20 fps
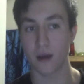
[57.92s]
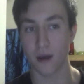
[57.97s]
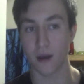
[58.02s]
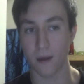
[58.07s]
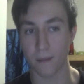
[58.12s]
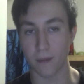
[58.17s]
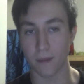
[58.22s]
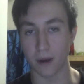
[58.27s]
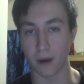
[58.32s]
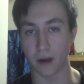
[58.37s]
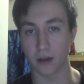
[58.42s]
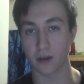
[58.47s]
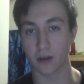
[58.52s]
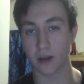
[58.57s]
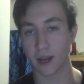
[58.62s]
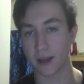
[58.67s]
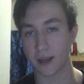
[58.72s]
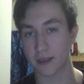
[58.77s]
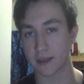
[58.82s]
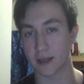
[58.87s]
But
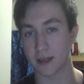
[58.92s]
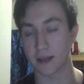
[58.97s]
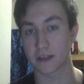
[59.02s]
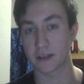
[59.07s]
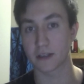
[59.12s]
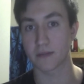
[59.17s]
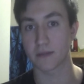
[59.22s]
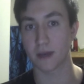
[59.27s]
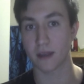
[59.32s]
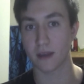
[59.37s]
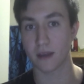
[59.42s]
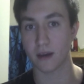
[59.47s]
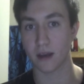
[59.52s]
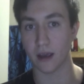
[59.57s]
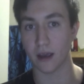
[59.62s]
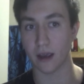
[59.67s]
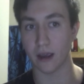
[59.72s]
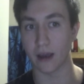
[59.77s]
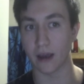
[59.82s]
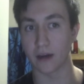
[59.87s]
looking at the Texas method
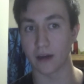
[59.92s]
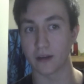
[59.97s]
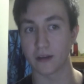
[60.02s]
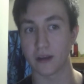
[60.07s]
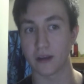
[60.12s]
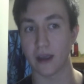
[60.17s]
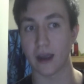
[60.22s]
and